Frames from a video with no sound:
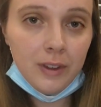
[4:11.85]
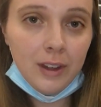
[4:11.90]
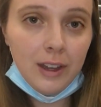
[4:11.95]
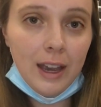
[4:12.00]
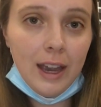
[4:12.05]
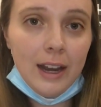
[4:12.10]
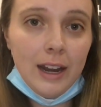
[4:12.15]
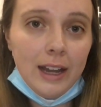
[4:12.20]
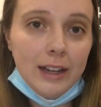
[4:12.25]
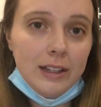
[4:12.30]

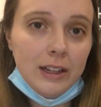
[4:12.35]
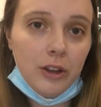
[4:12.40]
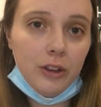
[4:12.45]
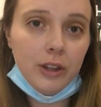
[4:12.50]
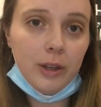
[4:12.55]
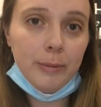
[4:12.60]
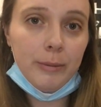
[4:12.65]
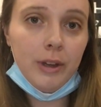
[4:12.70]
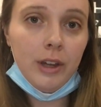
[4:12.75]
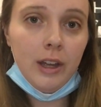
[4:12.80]
And I tell
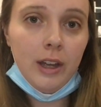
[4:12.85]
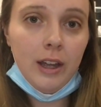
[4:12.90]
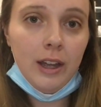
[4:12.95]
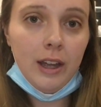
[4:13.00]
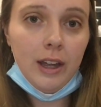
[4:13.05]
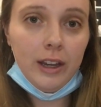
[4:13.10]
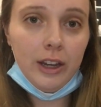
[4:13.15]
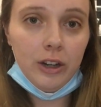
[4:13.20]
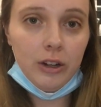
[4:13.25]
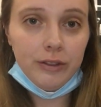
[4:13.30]
them,
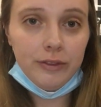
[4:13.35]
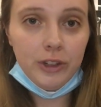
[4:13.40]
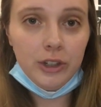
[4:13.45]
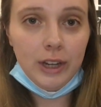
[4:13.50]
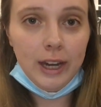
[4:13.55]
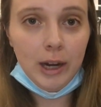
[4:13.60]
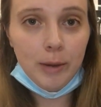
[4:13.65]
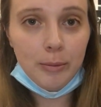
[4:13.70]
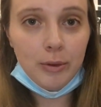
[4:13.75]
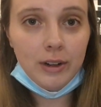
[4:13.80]
you know, if you can't